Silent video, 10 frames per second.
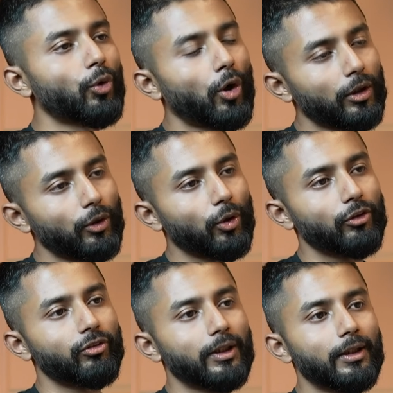not
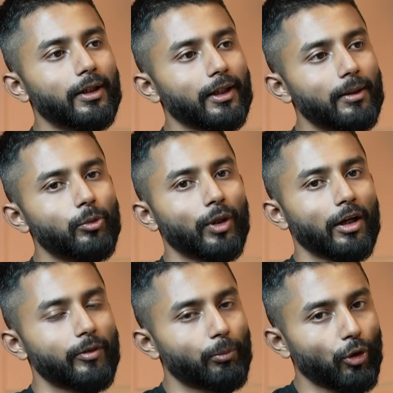launch till the time you
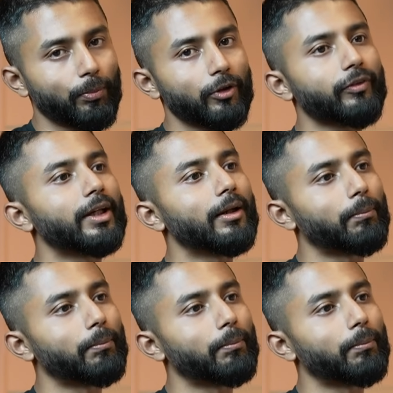have a proper scale-up